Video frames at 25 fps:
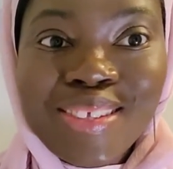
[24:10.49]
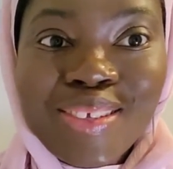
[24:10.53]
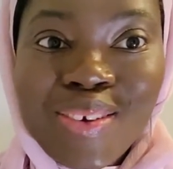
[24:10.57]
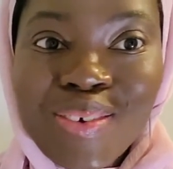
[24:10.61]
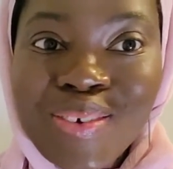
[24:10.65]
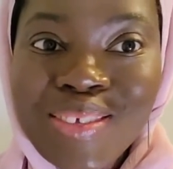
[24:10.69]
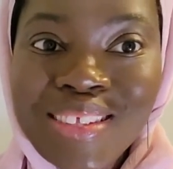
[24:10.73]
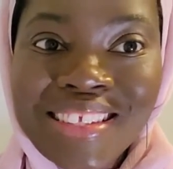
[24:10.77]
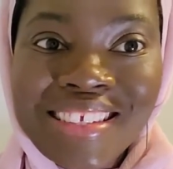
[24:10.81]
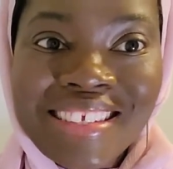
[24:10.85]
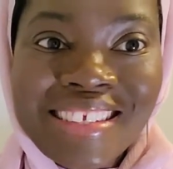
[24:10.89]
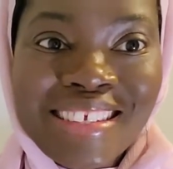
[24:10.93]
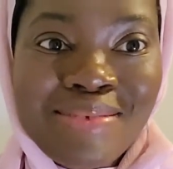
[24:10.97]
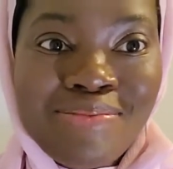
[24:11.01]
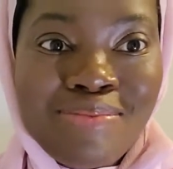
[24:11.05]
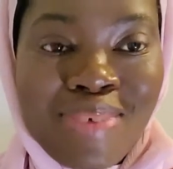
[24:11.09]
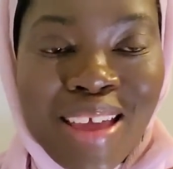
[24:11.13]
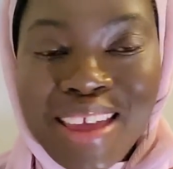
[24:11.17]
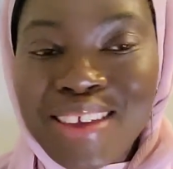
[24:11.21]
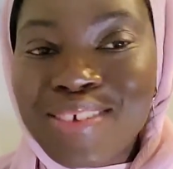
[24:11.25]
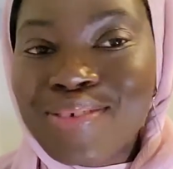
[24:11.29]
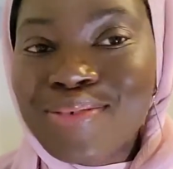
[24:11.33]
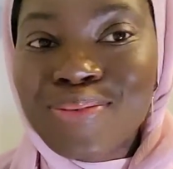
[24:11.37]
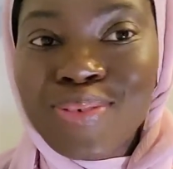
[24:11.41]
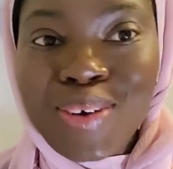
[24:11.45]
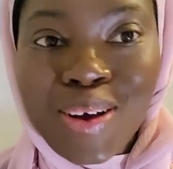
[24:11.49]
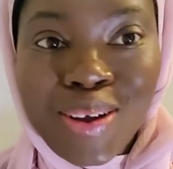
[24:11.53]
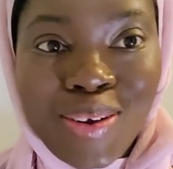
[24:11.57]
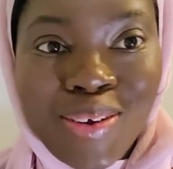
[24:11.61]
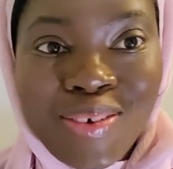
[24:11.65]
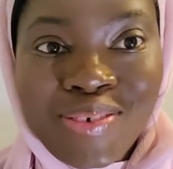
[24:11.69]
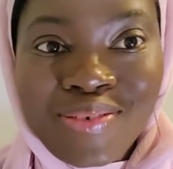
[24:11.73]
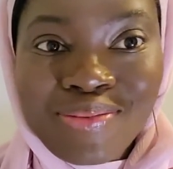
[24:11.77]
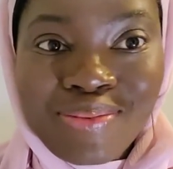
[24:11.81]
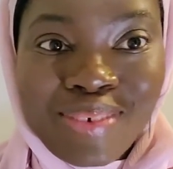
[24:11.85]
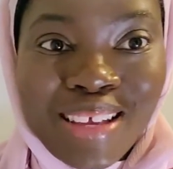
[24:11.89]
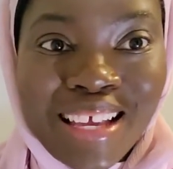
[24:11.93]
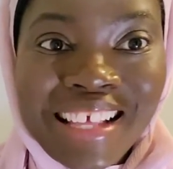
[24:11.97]
Don't make
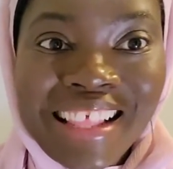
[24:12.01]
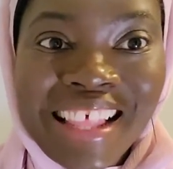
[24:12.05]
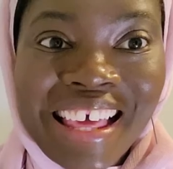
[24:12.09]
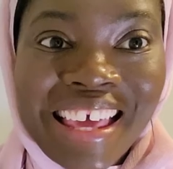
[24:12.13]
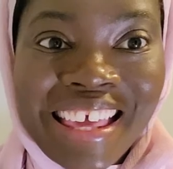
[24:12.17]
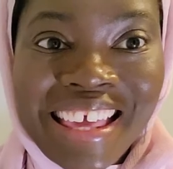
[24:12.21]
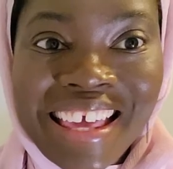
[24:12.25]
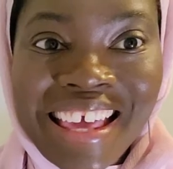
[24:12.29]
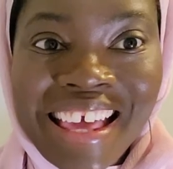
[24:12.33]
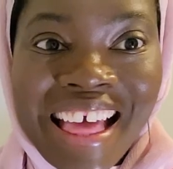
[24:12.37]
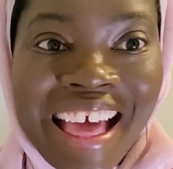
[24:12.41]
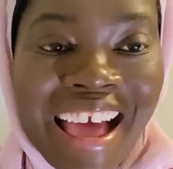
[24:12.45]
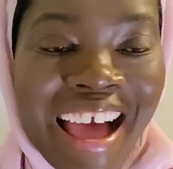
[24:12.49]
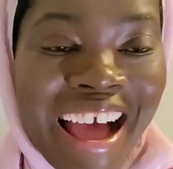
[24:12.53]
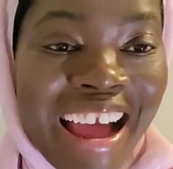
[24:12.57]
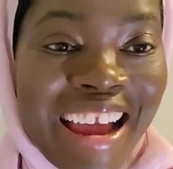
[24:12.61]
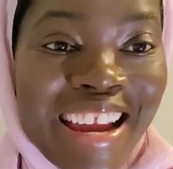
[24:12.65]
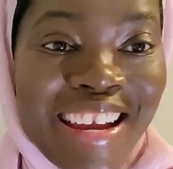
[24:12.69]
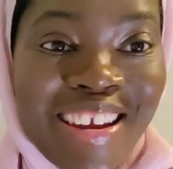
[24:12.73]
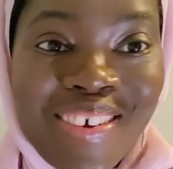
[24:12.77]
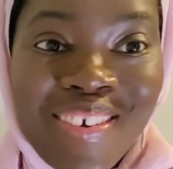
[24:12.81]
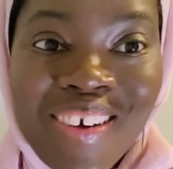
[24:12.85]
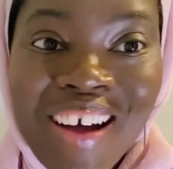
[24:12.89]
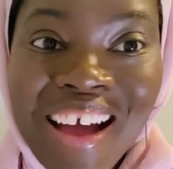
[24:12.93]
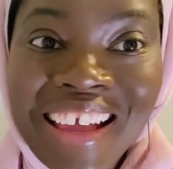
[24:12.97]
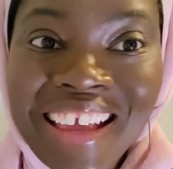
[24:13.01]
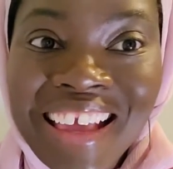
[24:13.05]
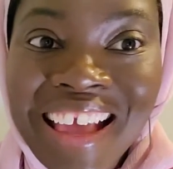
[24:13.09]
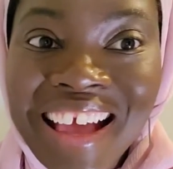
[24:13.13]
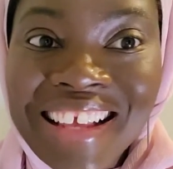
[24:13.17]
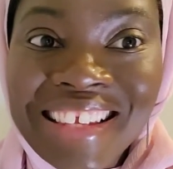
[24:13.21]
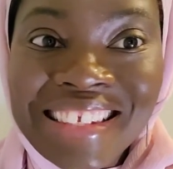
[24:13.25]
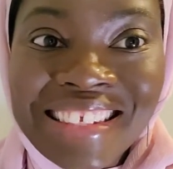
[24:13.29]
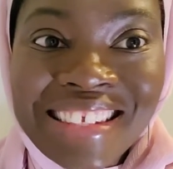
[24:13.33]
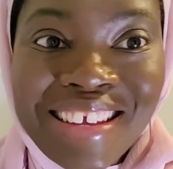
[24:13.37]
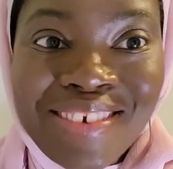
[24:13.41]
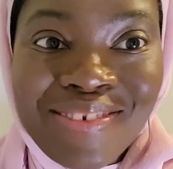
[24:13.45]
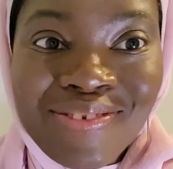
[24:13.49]
fun of me, like, I know I
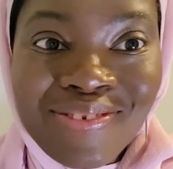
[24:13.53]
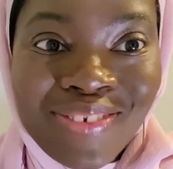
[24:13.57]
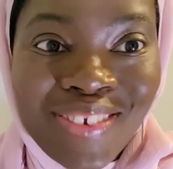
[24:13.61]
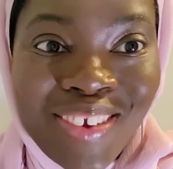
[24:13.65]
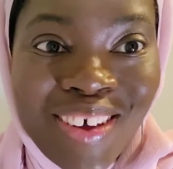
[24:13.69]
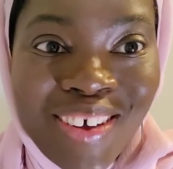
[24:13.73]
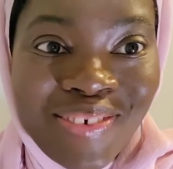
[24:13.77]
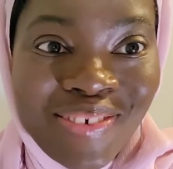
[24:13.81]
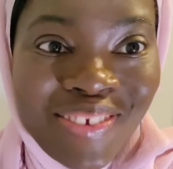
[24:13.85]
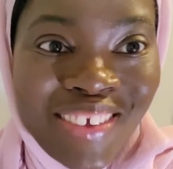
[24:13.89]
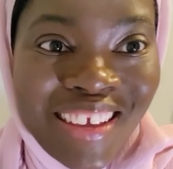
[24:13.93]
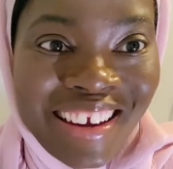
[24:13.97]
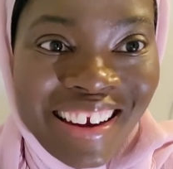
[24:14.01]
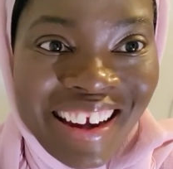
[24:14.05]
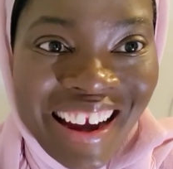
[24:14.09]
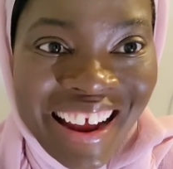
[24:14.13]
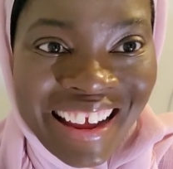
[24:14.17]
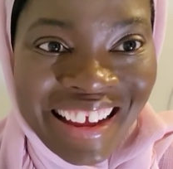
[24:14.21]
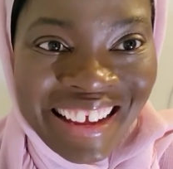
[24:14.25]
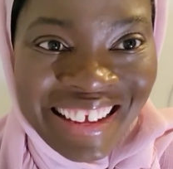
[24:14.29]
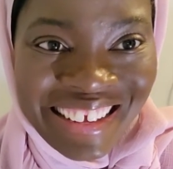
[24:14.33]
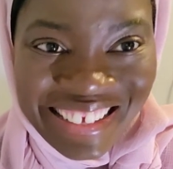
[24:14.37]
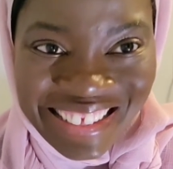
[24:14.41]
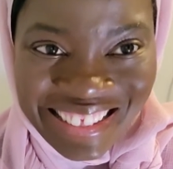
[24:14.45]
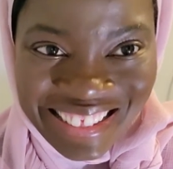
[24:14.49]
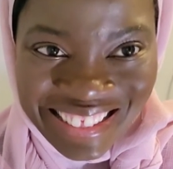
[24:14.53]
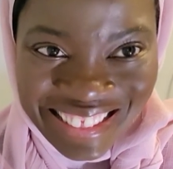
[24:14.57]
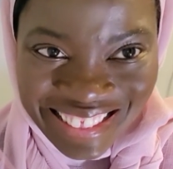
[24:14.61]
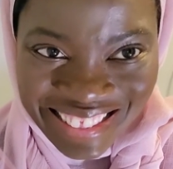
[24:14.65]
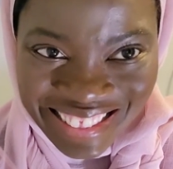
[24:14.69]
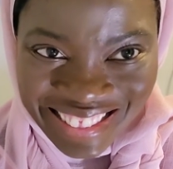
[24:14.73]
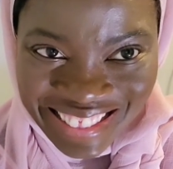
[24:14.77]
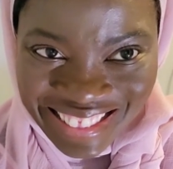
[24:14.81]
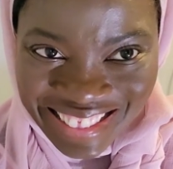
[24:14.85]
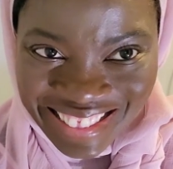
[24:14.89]
can't say fluffy, right?